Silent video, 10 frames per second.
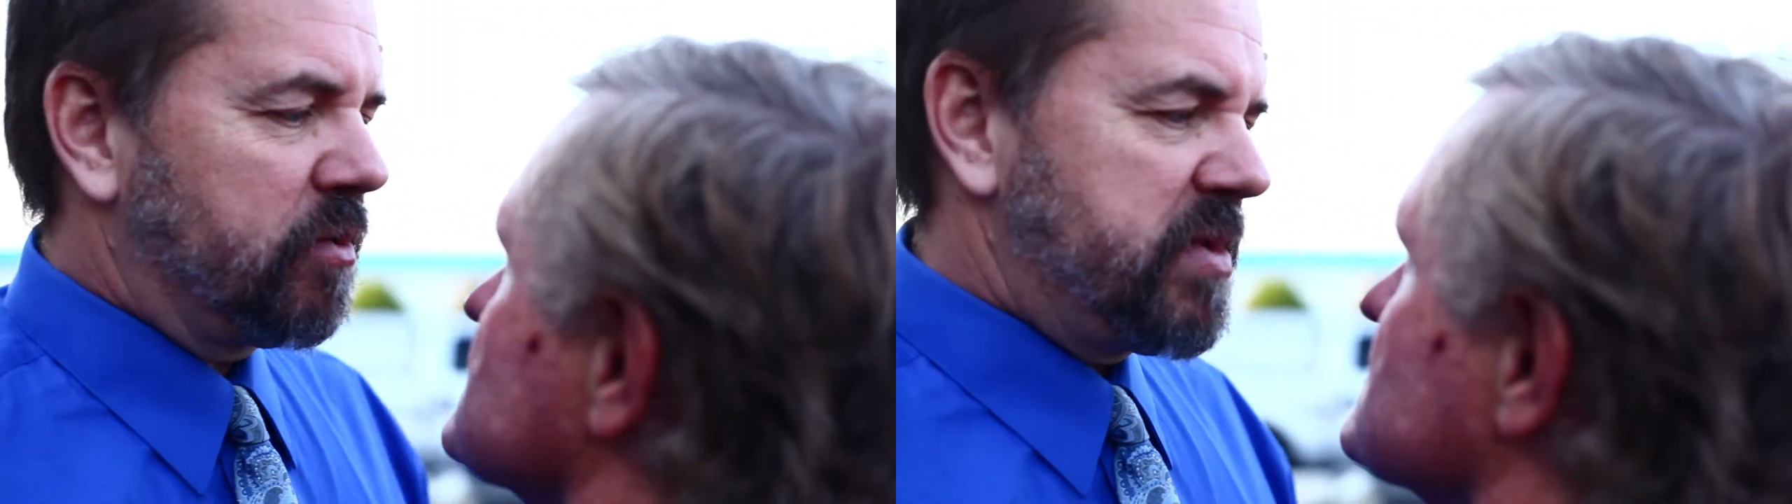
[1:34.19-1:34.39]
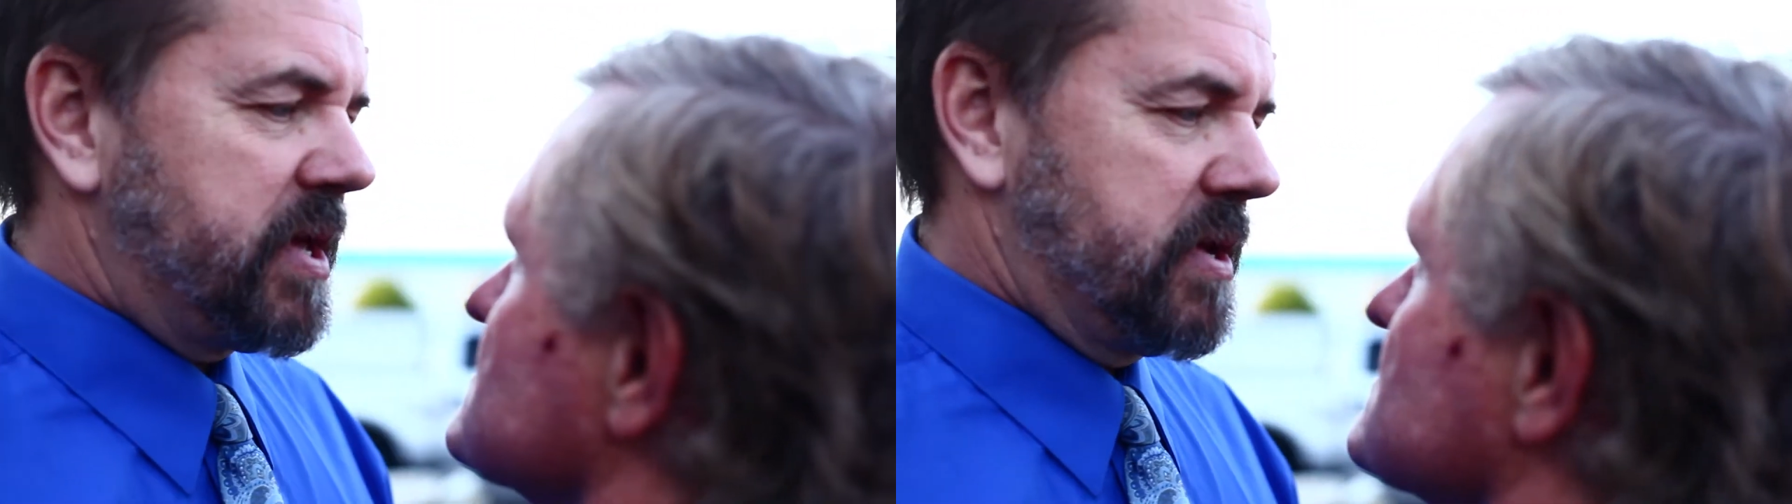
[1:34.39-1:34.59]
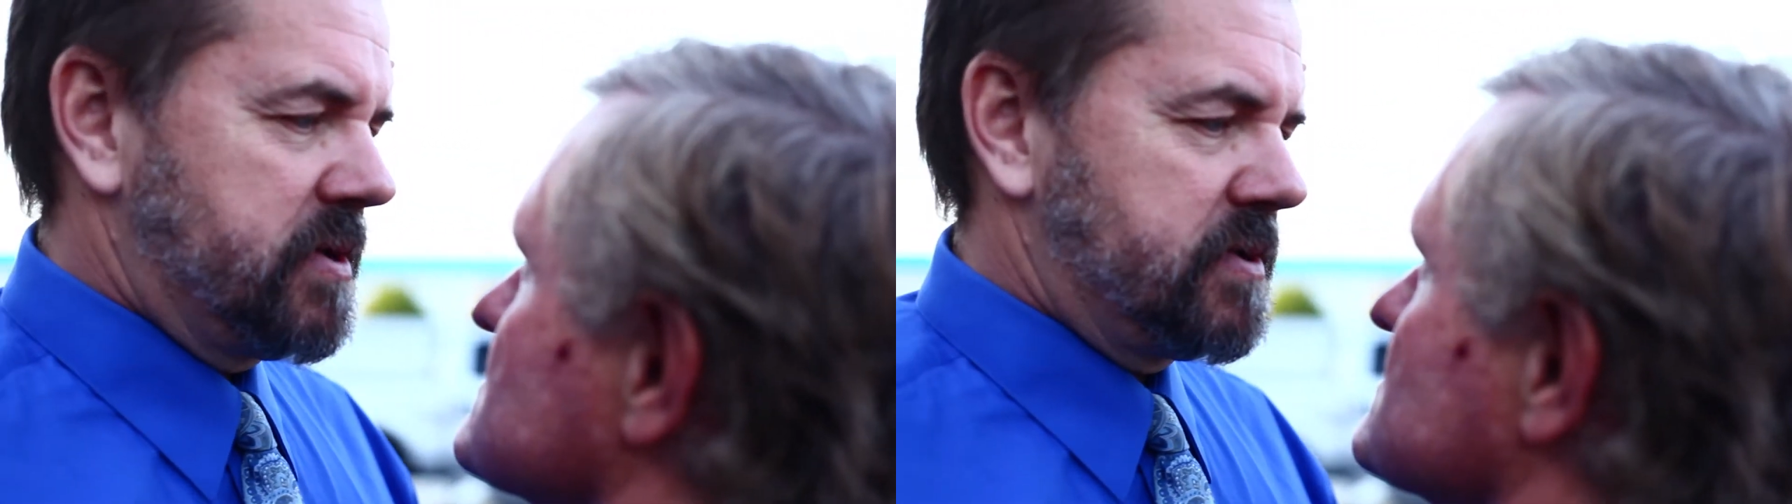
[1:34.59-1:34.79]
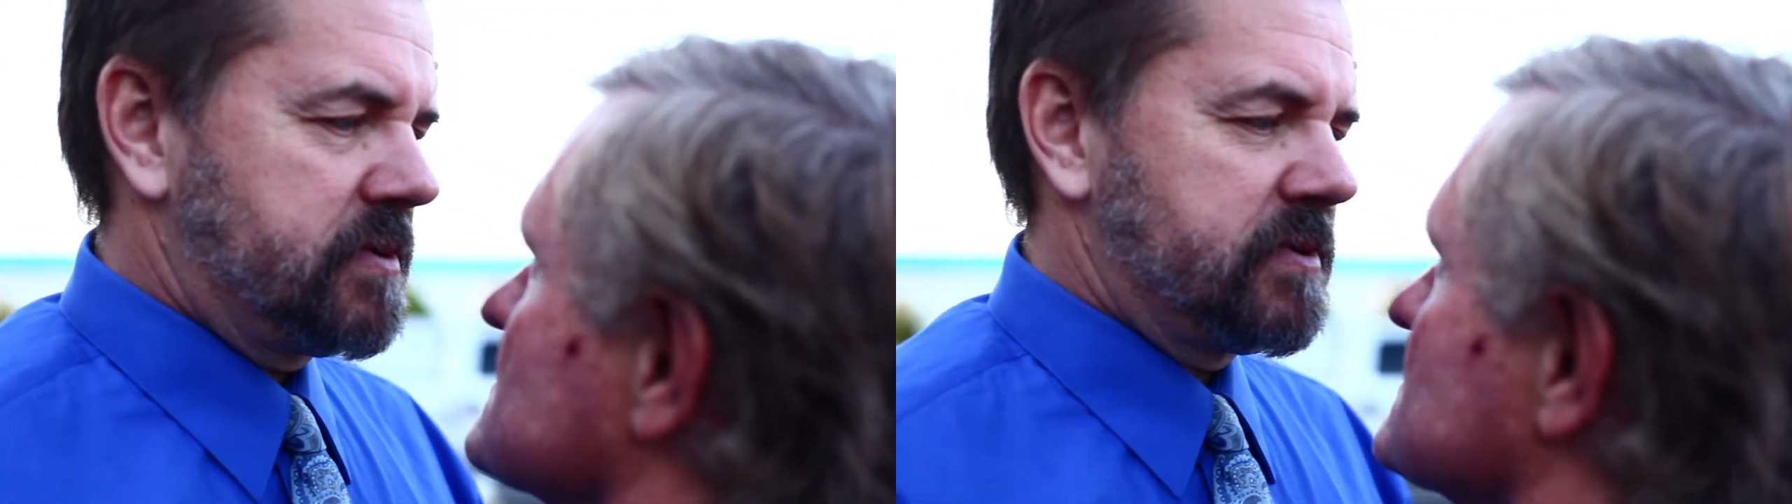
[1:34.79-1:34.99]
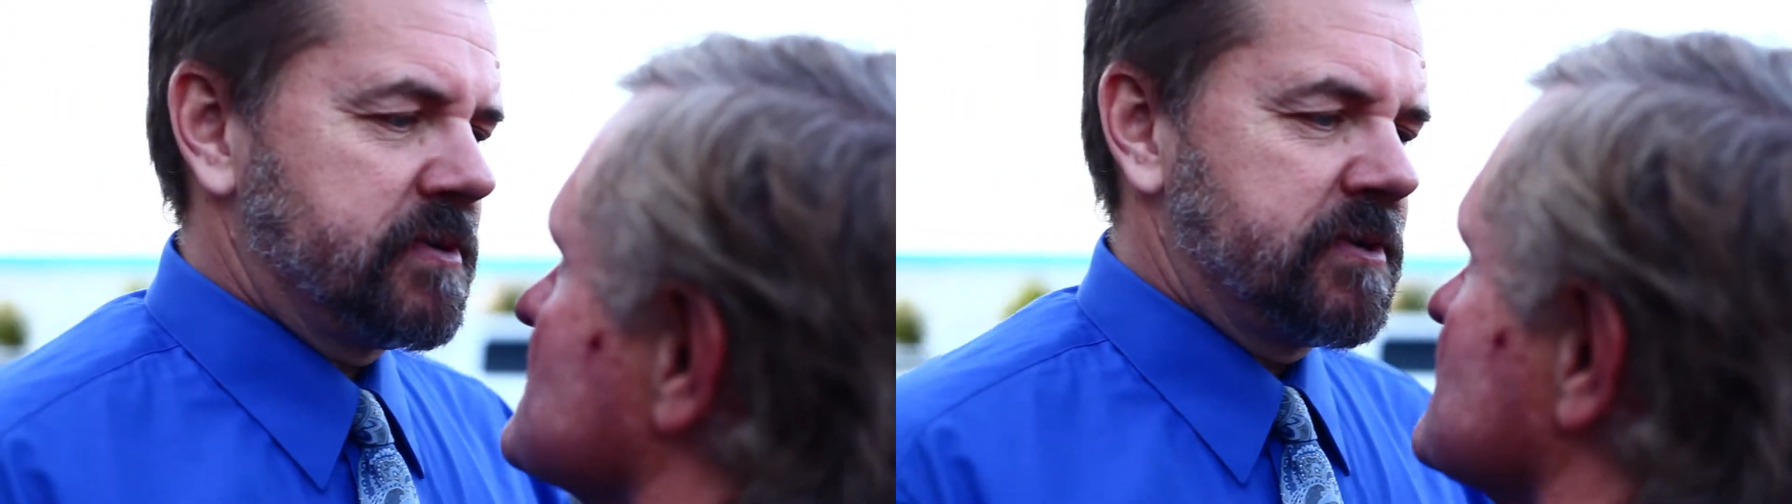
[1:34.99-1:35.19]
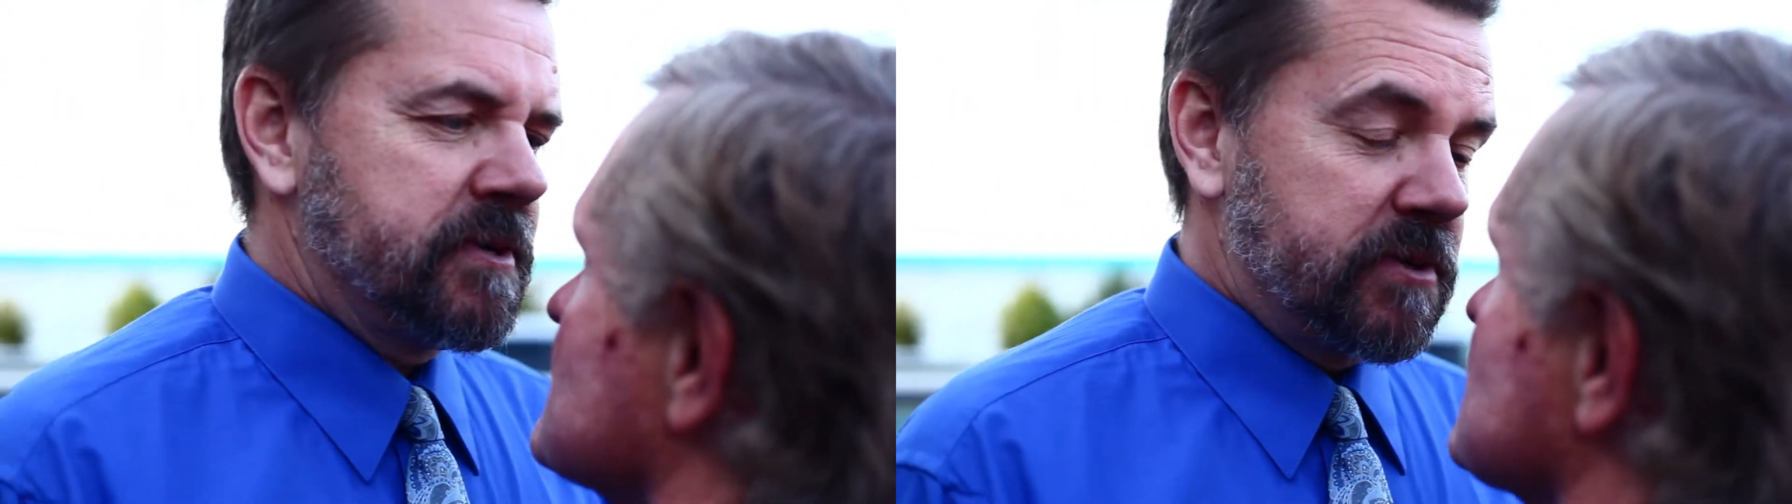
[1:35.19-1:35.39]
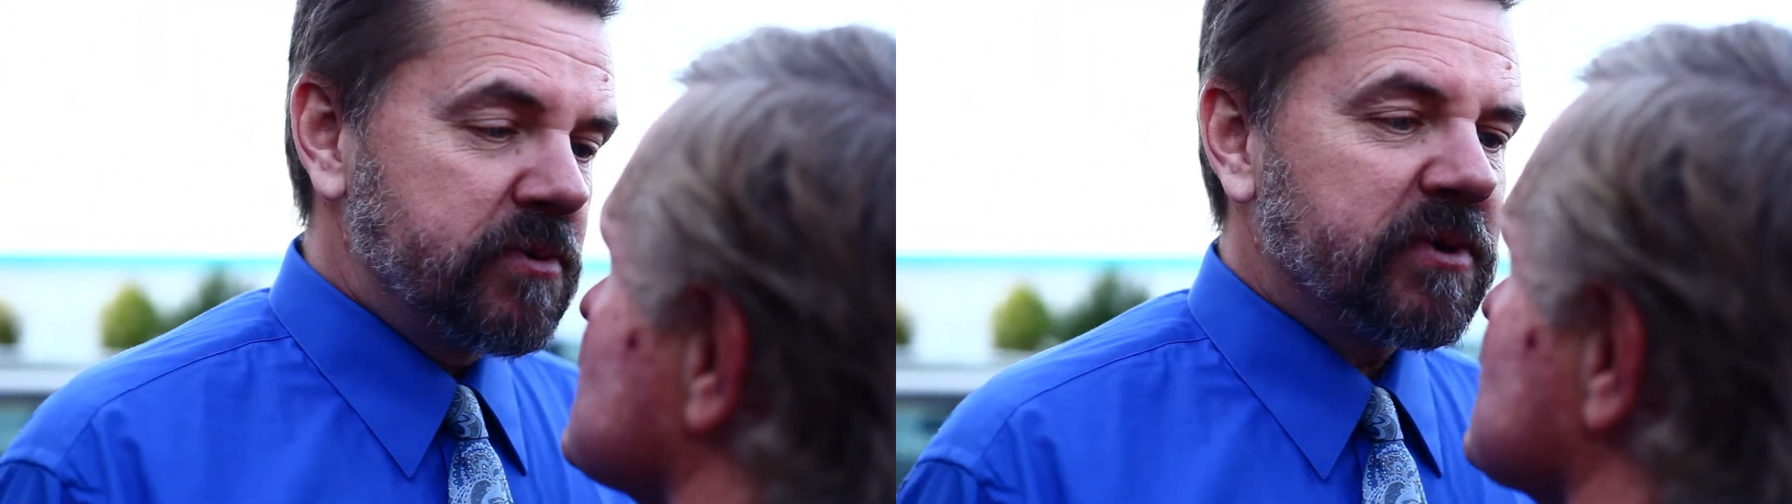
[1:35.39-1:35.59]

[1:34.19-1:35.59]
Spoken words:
me. You